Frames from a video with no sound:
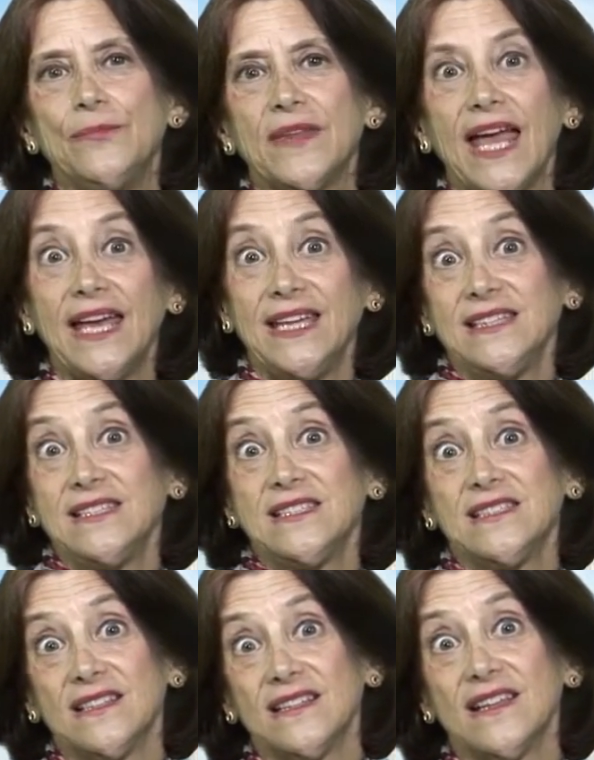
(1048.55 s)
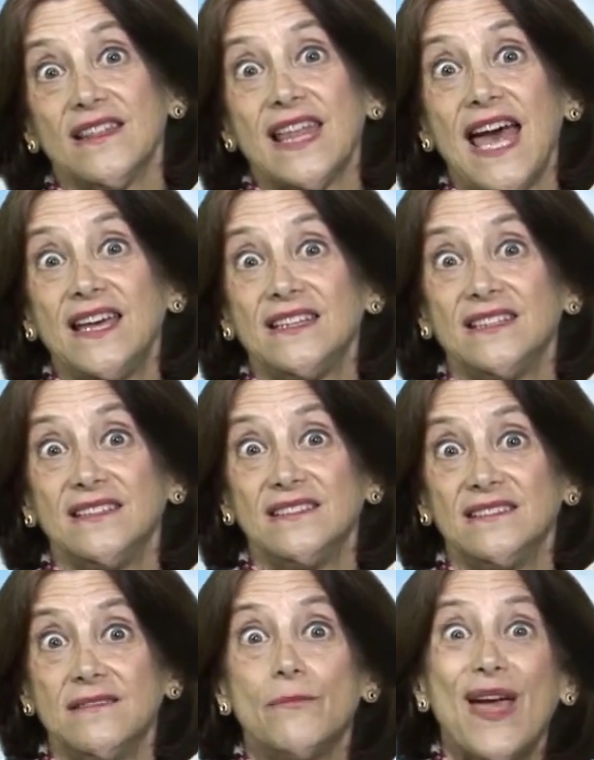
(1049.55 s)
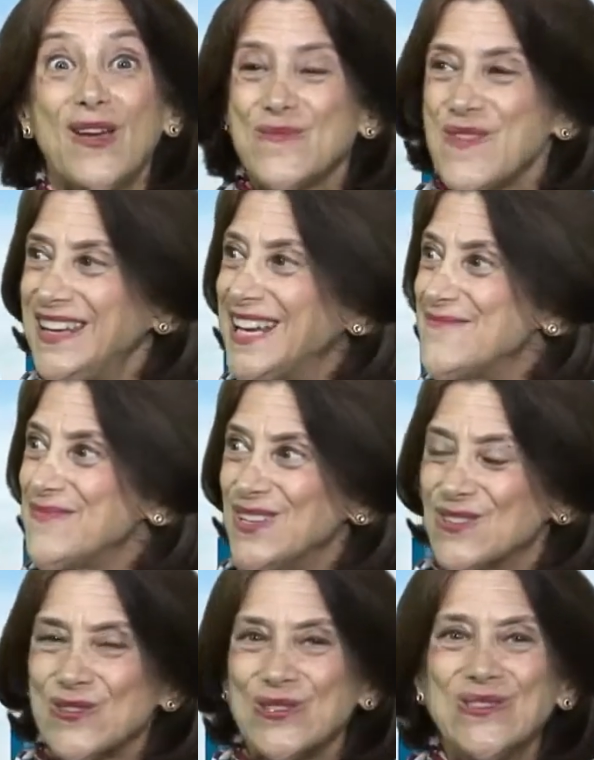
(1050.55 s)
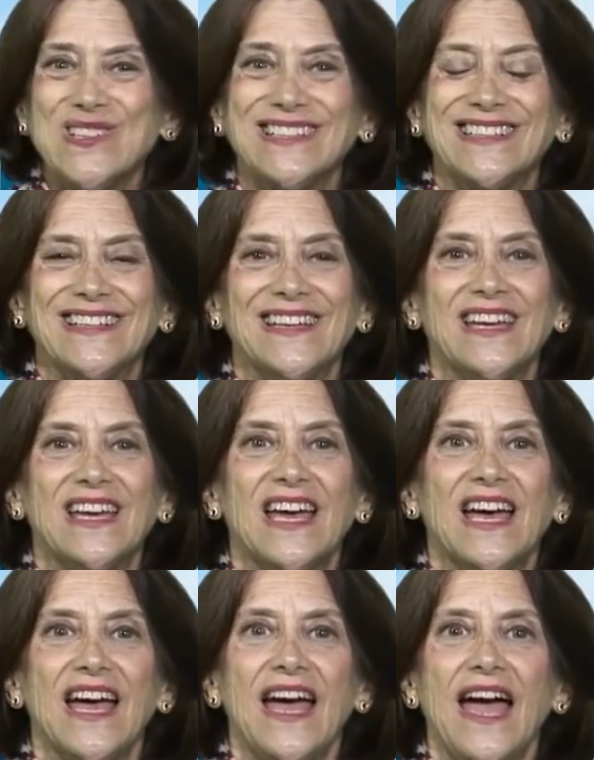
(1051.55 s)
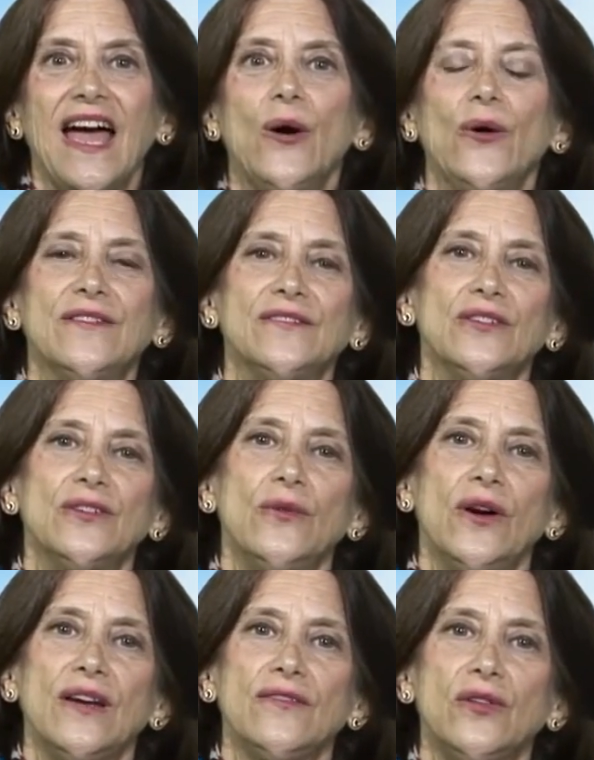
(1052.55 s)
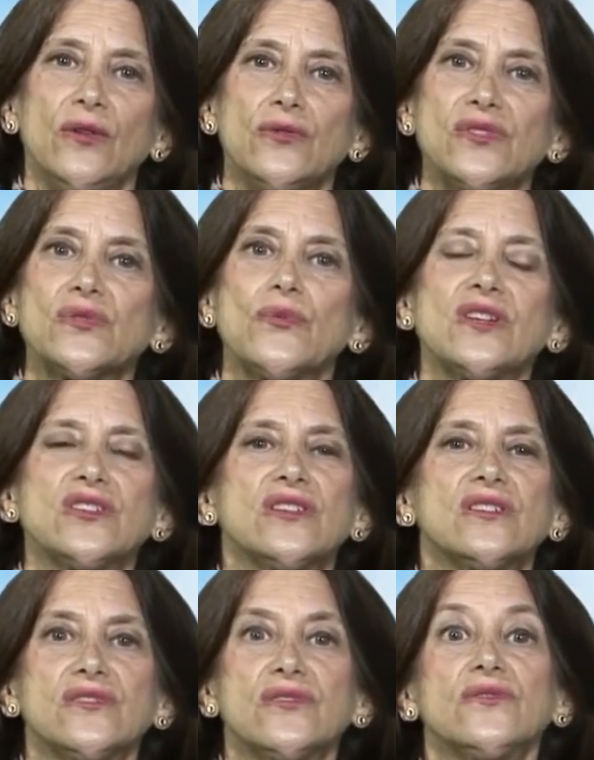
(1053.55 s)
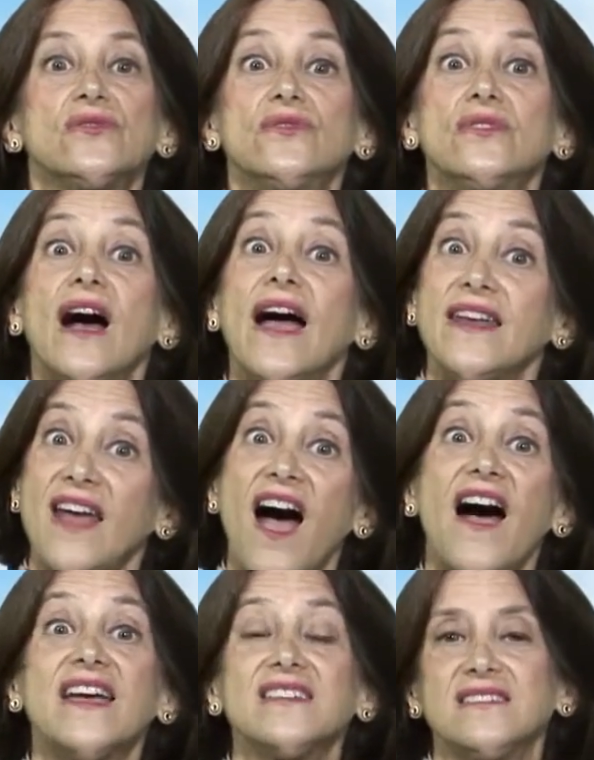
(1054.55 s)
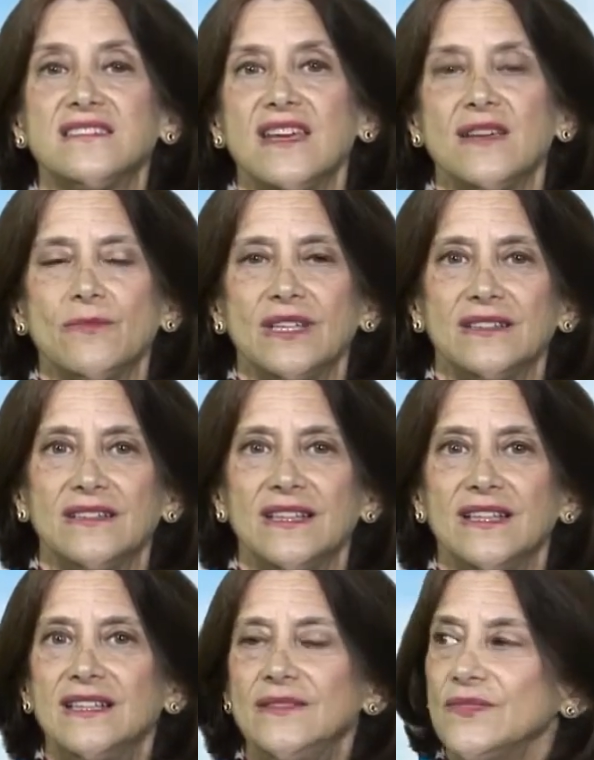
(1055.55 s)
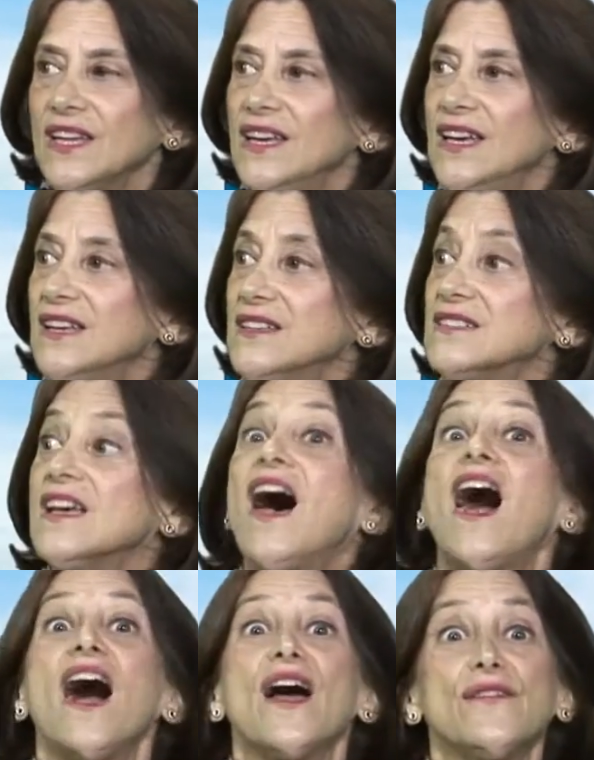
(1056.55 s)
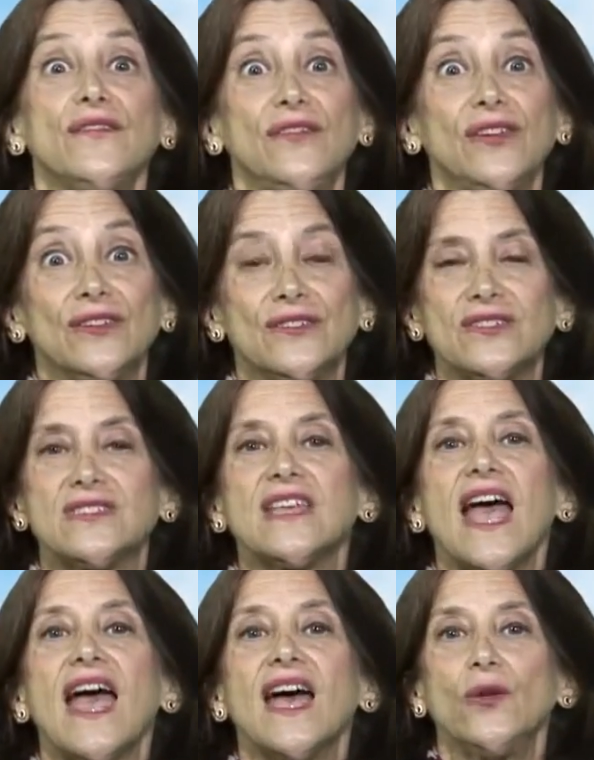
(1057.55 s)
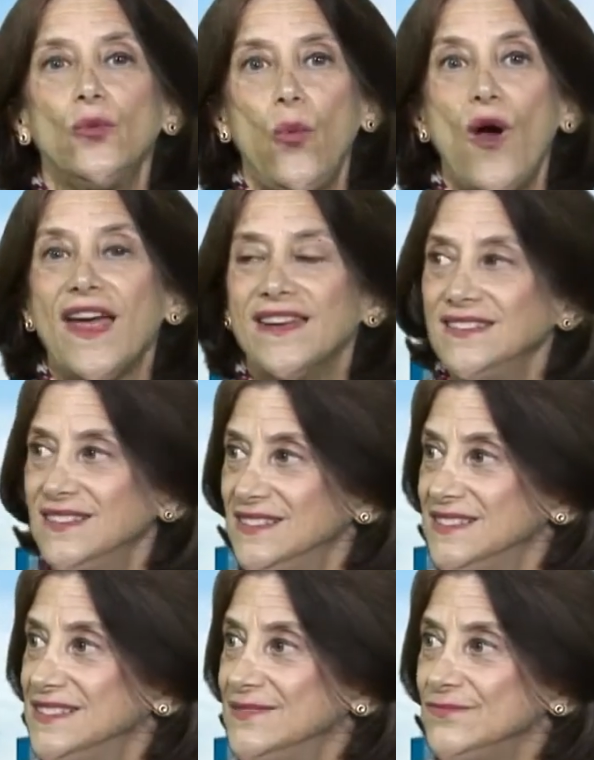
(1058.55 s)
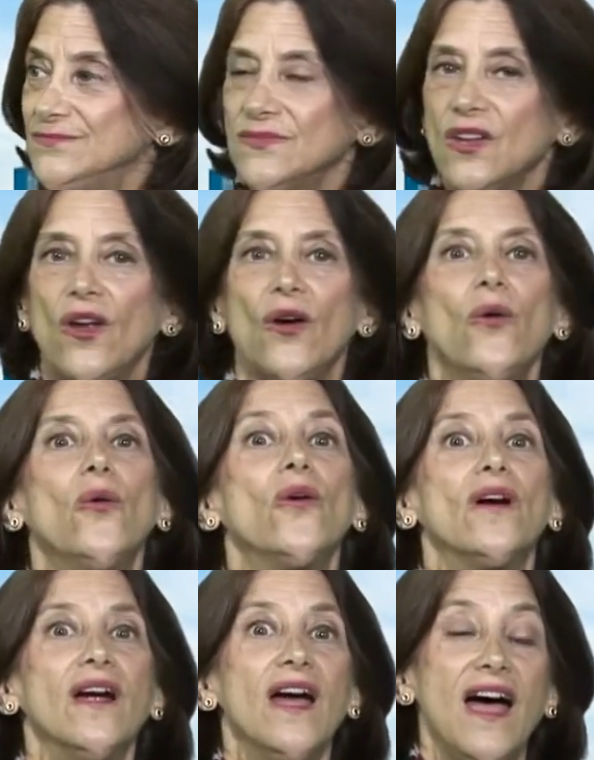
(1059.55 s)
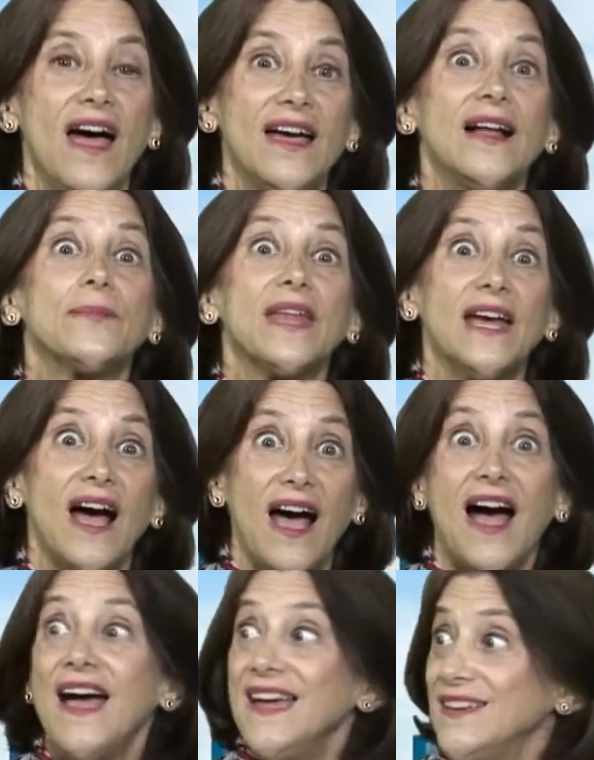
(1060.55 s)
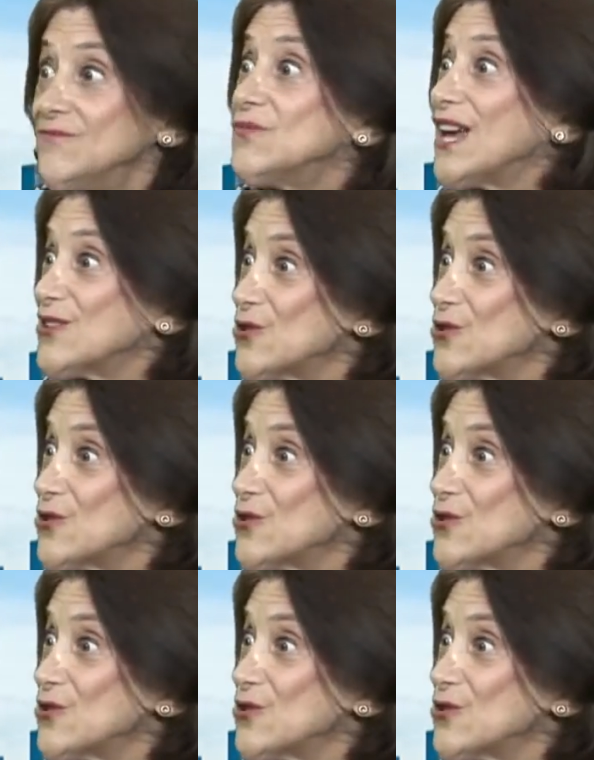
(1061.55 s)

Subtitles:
And that may or may not be true. However, if you switch it to an I statement, is I feel sad when, or I get